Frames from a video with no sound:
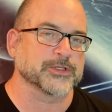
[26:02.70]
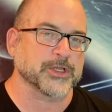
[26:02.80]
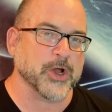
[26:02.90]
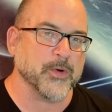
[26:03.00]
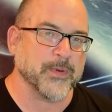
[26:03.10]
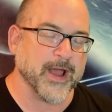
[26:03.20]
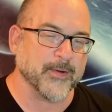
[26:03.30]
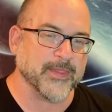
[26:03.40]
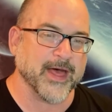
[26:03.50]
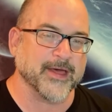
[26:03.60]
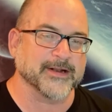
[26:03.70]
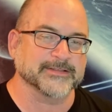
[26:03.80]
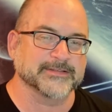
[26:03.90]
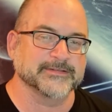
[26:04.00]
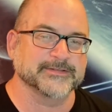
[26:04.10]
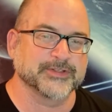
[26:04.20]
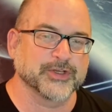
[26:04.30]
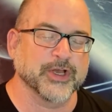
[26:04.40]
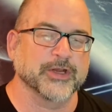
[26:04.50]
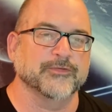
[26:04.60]
go by without a
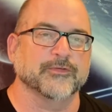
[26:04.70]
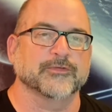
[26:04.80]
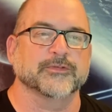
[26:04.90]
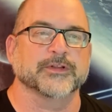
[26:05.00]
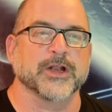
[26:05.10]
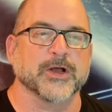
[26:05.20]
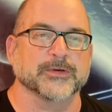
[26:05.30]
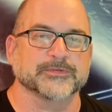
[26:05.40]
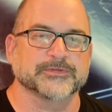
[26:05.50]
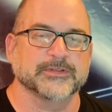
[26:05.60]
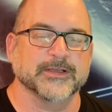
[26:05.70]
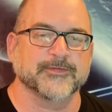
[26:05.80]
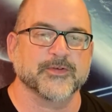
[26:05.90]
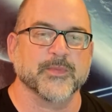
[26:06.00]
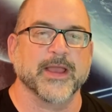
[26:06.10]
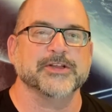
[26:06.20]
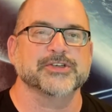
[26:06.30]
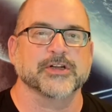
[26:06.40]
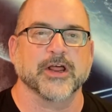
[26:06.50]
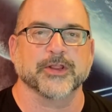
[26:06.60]
good,
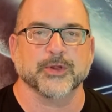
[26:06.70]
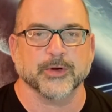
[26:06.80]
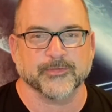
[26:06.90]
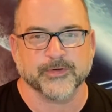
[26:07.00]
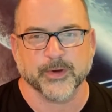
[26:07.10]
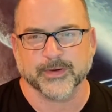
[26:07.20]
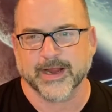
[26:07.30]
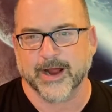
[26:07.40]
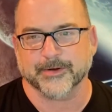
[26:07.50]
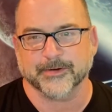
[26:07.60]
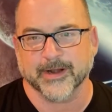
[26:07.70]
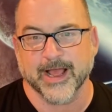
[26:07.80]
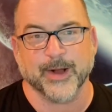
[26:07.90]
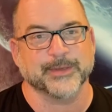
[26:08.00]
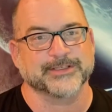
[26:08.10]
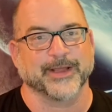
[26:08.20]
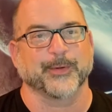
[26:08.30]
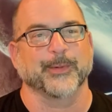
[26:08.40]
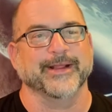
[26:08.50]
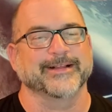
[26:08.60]
information on a UFO encounter. Now it's like
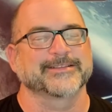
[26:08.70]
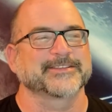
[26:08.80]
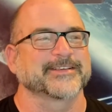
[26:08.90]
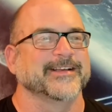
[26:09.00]
weeks.